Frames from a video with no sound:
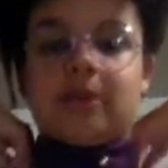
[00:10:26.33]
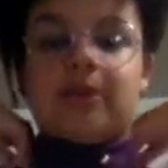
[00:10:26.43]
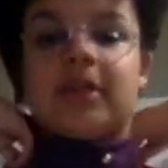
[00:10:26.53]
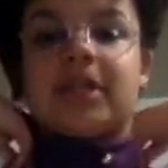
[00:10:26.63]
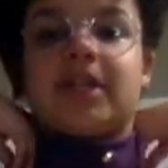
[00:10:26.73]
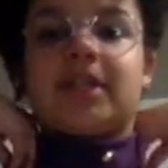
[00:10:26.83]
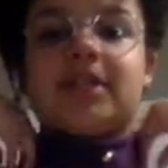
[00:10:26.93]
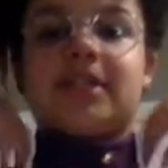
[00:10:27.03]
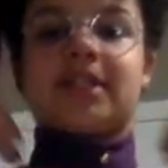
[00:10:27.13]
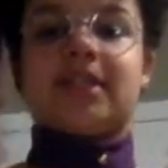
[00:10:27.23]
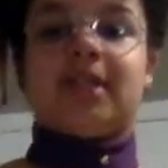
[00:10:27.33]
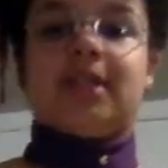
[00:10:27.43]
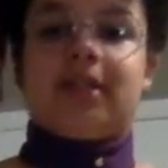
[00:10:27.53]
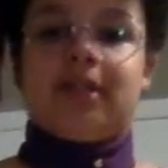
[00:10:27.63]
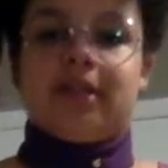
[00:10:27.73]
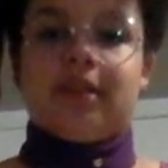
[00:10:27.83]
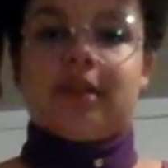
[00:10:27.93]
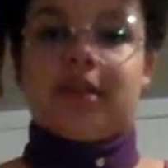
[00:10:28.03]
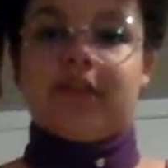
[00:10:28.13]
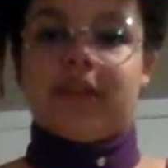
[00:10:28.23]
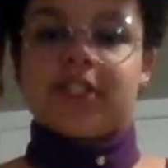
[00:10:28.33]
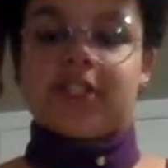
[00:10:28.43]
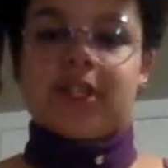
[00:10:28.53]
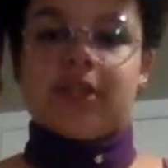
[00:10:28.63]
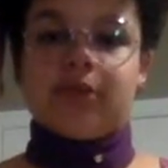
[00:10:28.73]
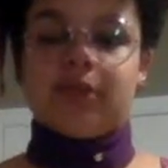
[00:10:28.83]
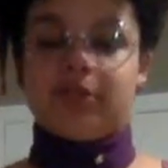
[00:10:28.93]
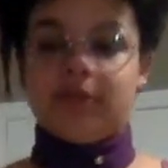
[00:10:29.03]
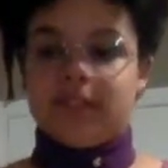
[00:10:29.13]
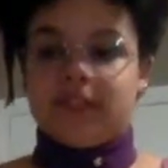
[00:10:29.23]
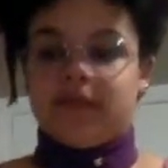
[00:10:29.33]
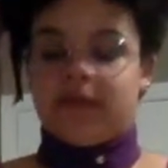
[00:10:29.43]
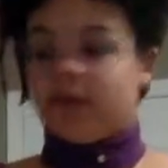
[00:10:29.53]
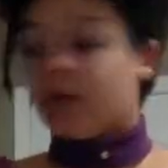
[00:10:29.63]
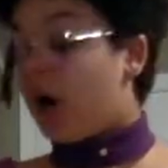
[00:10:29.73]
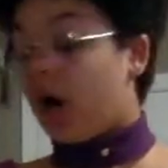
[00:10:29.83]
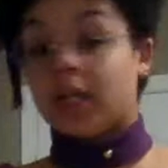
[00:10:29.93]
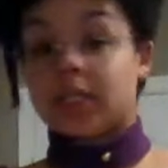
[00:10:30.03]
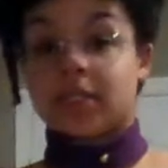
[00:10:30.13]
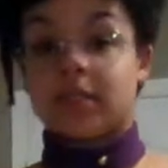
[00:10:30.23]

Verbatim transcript: because the convention I go to is very hot.